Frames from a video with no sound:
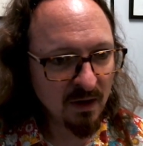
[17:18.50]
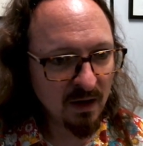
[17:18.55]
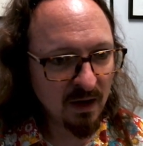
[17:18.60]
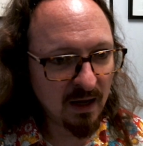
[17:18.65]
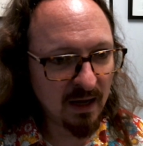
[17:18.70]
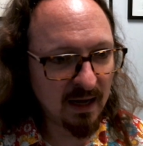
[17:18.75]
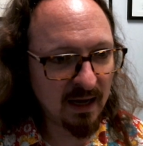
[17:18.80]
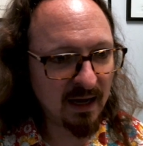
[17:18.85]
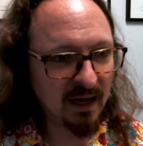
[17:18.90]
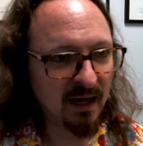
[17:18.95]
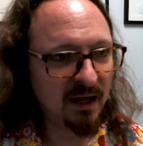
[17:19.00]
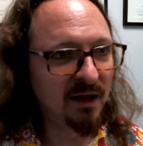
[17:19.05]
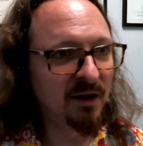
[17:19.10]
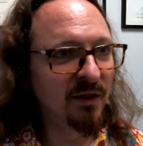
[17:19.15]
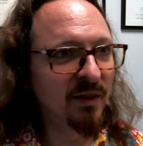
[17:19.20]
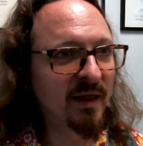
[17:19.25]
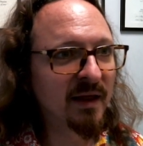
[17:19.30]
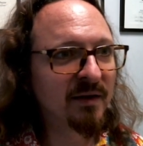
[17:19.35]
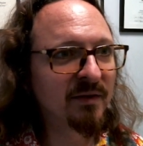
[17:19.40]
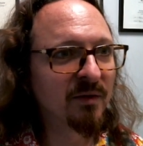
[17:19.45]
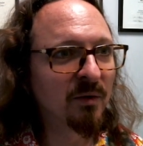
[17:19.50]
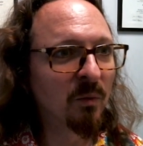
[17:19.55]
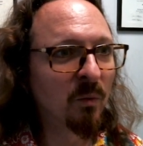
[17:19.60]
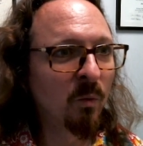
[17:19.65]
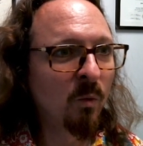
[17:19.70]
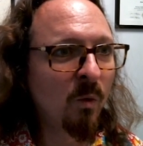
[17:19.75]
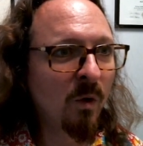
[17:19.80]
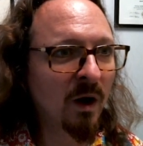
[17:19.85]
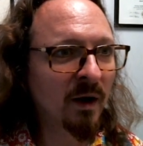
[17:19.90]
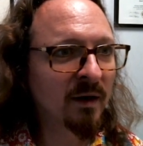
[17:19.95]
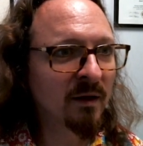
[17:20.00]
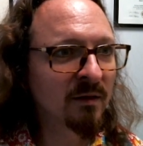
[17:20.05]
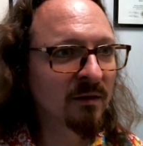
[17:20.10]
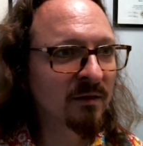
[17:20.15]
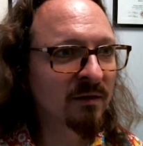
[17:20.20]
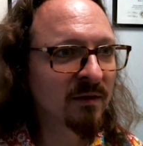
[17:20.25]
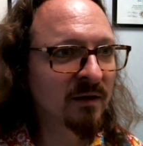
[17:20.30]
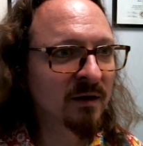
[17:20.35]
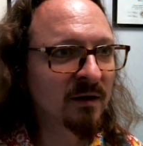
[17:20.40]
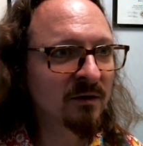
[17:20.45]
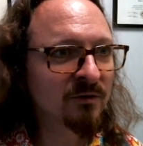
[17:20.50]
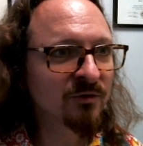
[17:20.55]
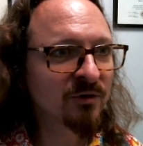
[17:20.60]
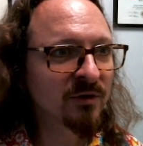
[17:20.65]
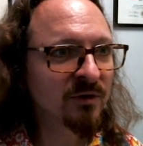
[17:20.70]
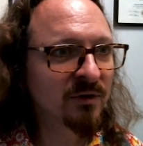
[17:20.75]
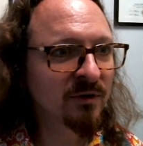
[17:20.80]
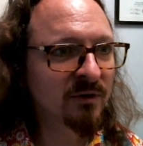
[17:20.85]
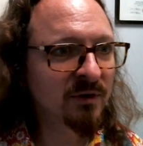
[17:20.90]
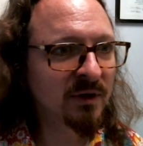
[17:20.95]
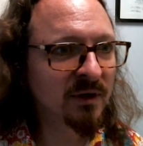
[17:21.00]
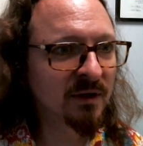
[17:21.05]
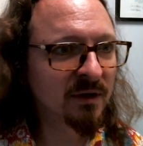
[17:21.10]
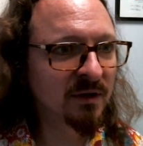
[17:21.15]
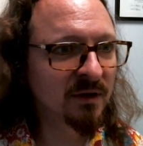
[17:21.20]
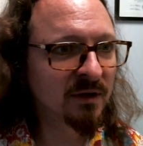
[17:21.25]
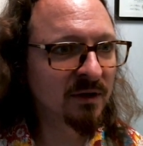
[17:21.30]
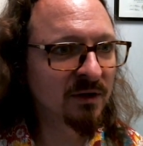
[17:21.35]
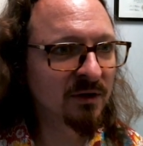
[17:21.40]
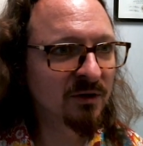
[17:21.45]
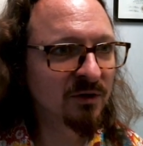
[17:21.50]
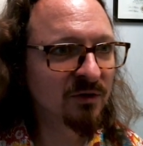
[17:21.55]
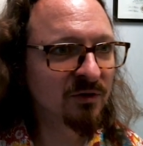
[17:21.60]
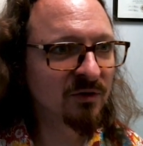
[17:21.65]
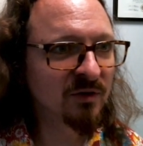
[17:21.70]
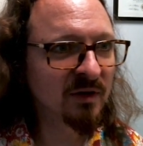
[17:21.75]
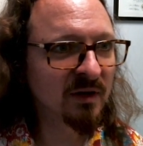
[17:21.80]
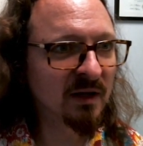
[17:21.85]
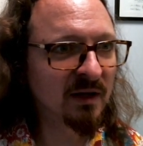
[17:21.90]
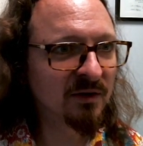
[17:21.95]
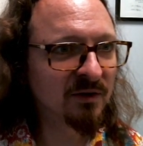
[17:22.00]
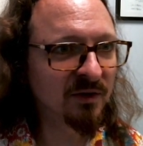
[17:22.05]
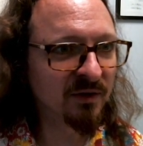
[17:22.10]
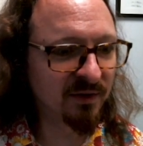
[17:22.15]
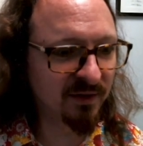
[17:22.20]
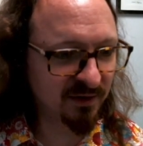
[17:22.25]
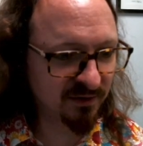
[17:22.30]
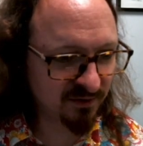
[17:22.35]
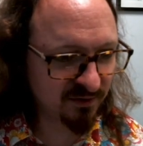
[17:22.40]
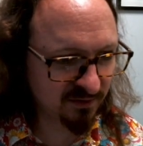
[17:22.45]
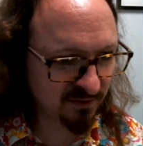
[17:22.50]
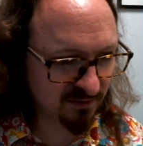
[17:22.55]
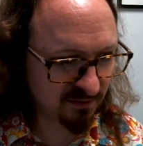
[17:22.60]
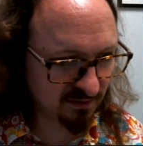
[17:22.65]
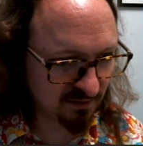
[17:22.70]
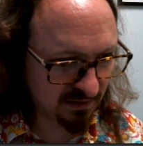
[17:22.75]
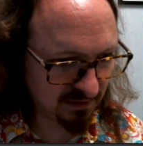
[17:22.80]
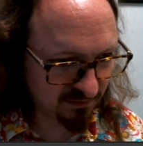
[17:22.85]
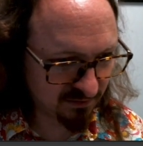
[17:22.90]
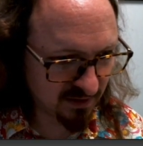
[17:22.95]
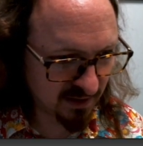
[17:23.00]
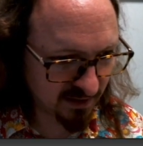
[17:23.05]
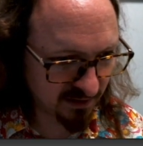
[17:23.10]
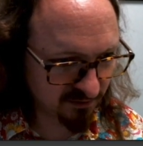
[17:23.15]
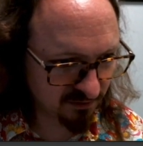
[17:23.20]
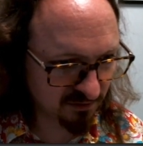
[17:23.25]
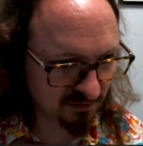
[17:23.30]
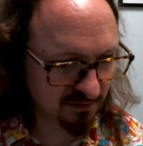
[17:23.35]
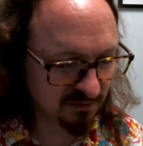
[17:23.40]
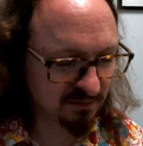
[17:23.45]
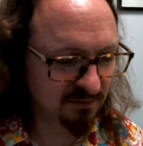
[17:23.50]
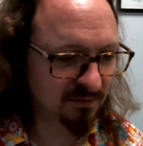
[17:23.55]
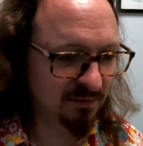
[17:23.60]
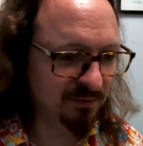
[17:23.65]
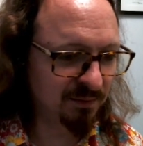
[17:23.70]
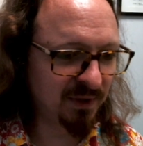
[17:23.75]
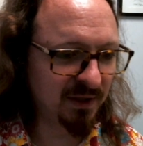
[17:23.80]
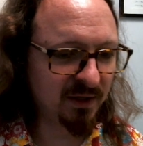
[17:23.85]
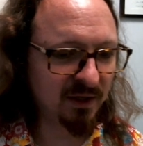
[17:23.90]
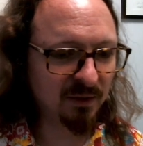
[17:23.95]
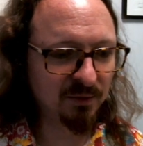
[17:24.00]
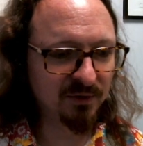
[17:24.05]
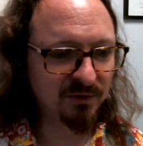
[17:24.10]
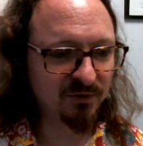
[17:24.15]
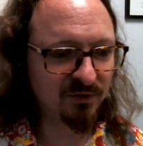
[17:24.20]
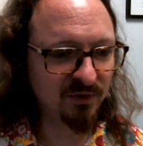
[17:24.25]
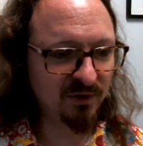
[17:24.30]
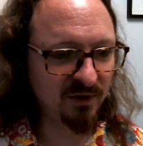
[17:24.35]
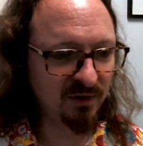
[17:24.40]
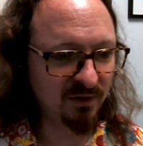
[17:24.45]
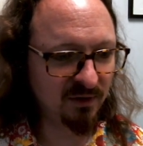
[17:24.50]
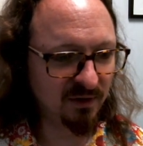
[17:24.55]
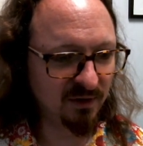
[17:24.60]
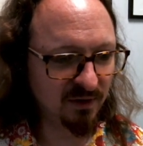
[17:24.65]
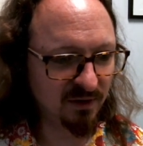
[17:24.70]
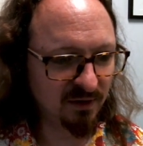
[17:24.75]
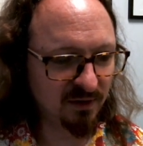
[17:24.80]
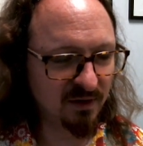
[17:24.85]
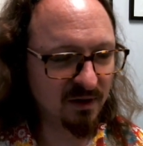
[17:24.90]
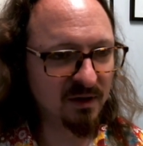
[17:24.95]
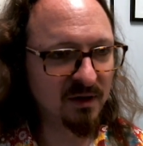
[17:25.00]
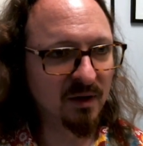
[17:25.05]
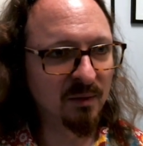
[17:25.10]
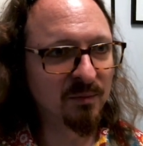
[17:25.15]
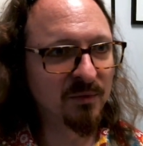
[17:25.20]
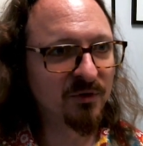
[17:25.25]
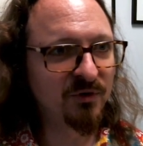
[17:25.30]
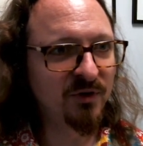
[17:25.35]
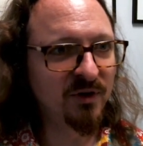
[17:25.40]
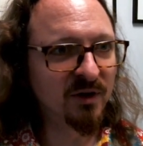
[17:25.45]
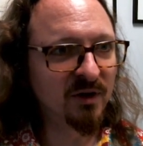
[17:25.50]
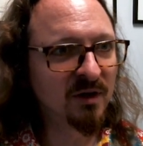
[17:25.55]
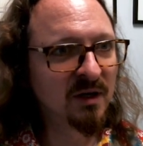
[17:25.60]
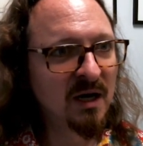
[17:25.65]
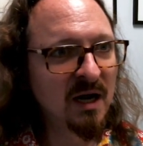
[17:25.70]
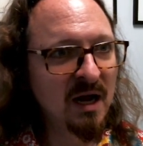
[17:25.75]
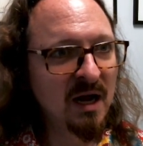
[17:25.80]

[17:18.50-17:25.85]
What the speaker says: And then the one other thing I'll show you is this is nice, being able to see the numbers here.